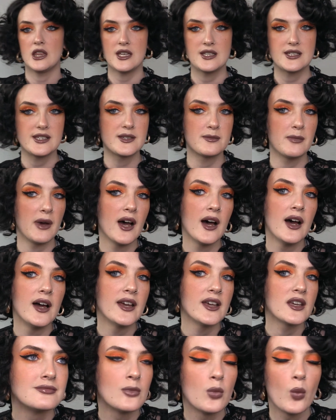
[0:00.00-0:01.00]
is
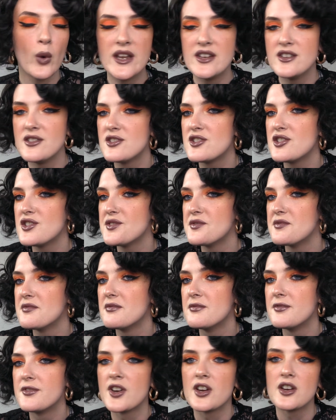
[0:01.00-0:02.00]
my wench
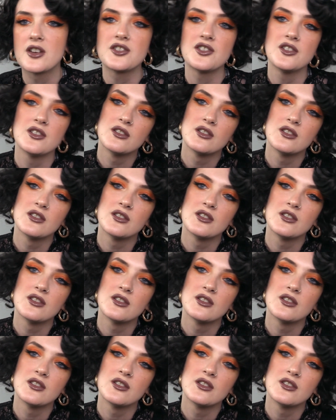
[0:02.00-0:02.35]
version,